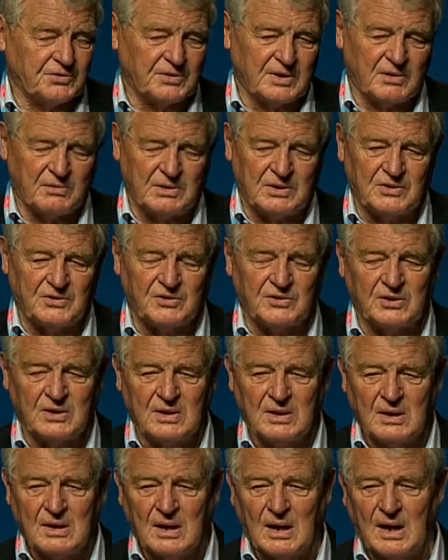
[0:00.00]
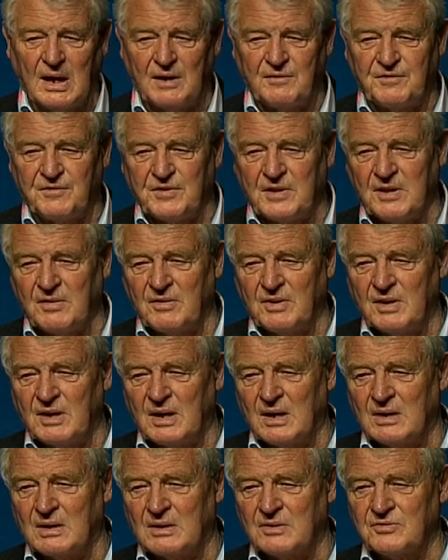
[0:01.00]
There is, I fear, in
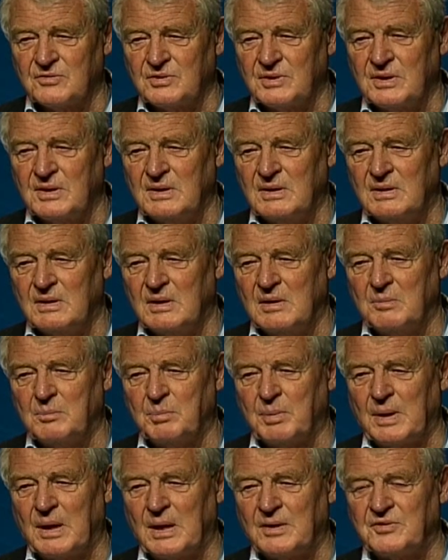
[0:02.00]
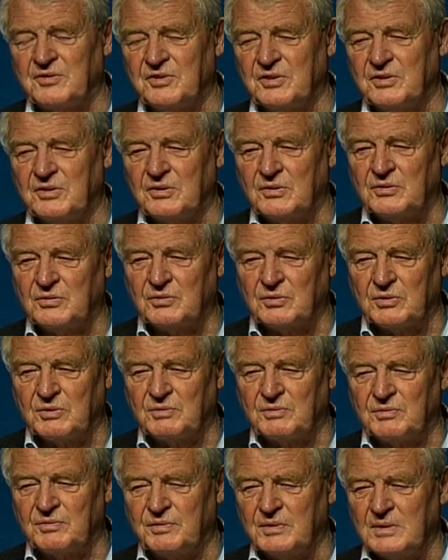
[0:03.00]
our country, implanted a sort
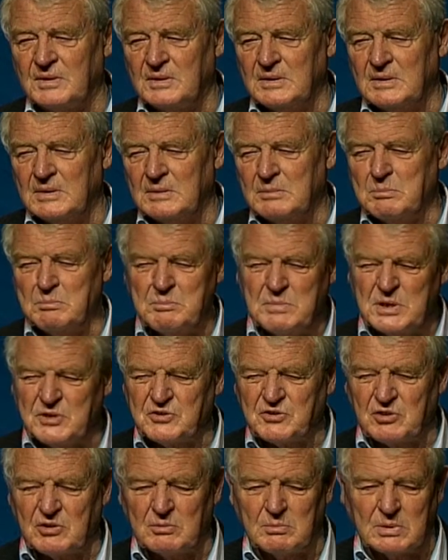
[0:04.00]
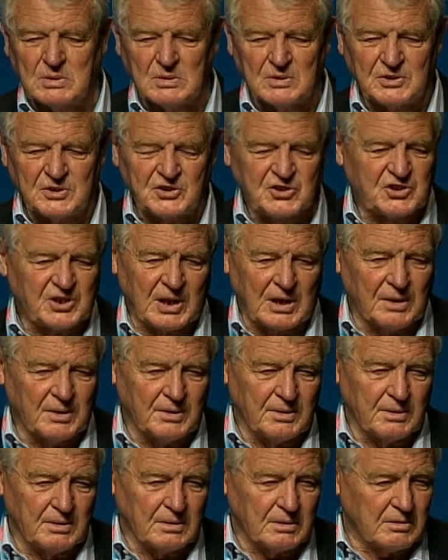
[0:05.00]
of miserable,
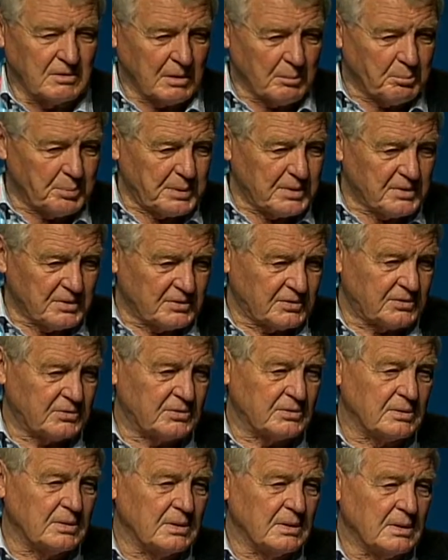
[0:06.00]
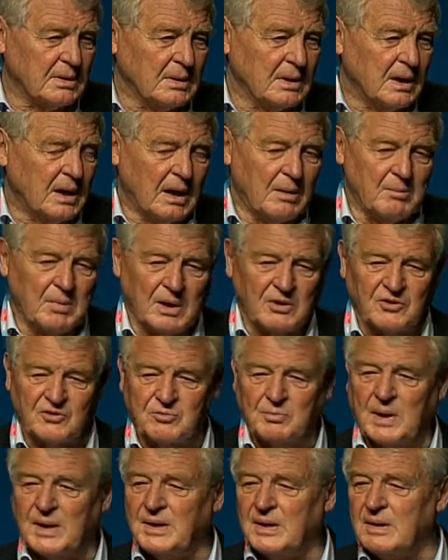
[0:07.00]
sullen grumpiness amongst
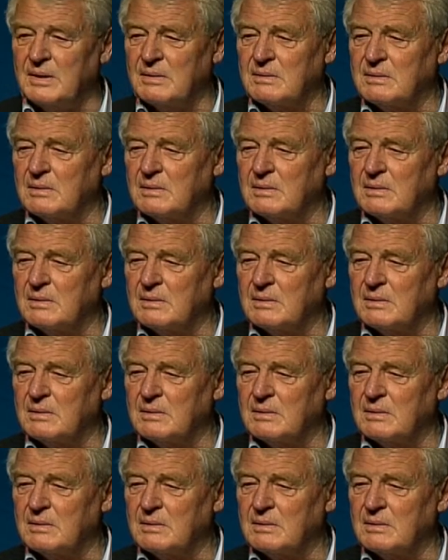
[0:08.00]
many